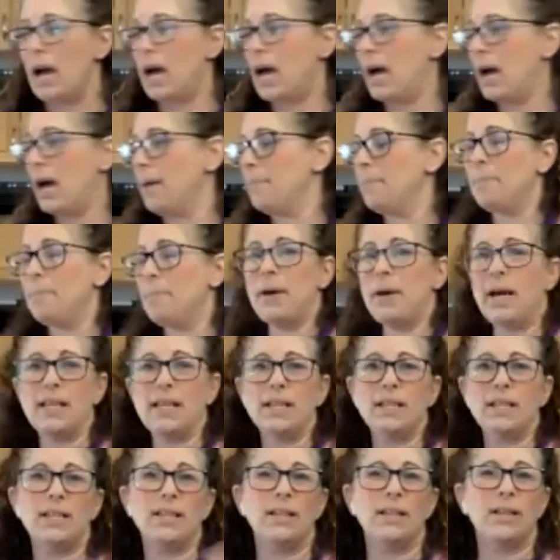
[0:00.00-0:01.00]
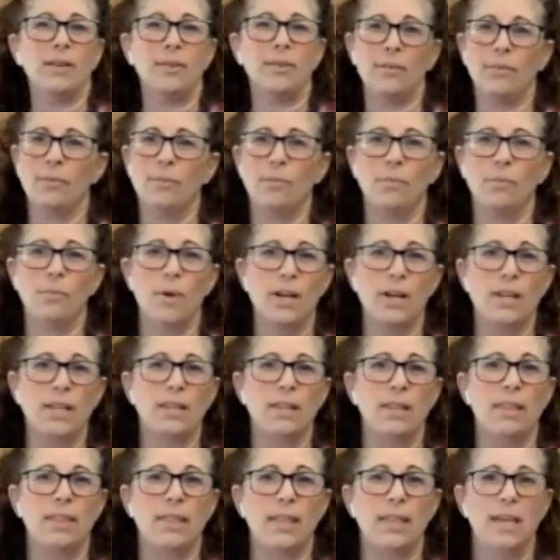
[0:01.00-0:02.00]
But one
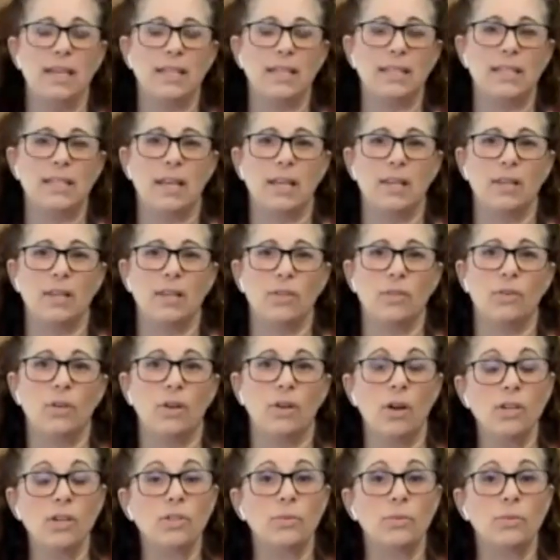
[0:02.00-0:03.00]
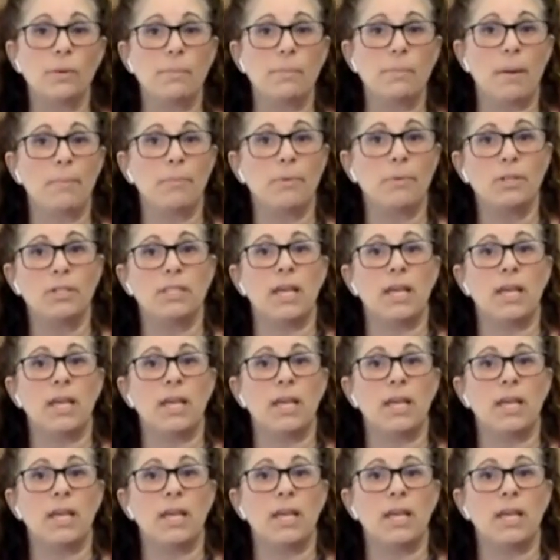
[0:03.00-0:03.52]
of the things that you can also remember